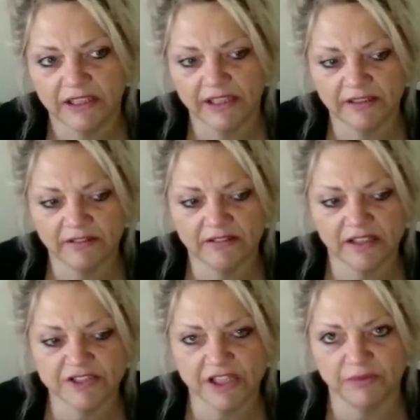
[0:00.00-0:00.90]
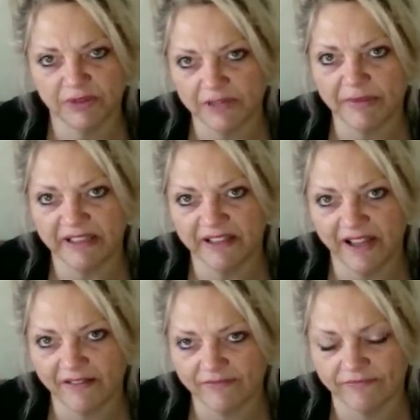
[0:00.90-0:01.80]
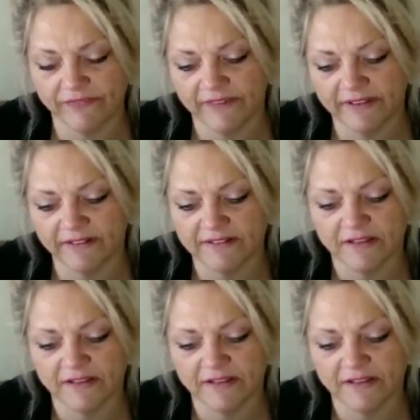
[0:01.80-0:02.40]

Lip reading: And I genuinely mean that. And,